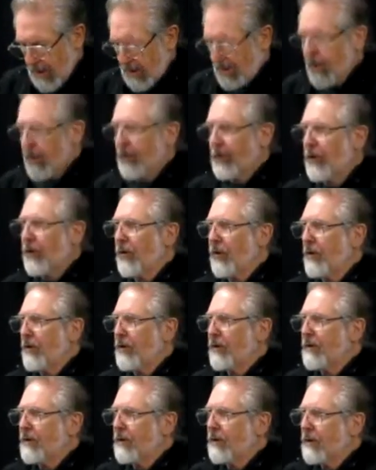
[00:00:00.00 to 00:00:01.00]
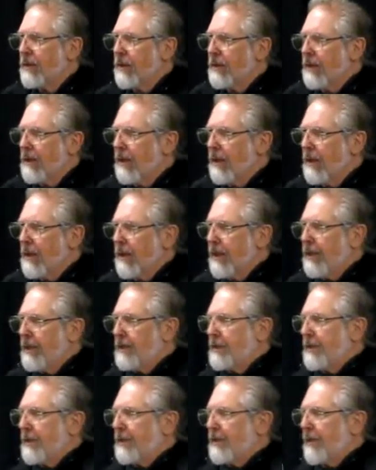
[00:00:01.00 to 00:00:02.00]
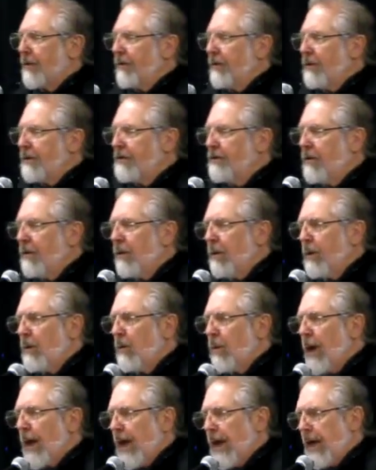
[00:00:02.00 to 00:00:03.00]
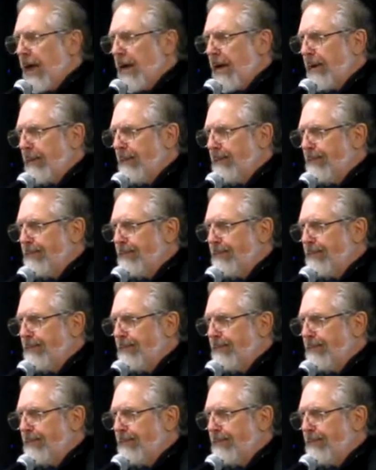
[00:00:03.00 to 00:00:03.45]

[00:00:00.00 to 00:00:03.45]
The third is that there is no way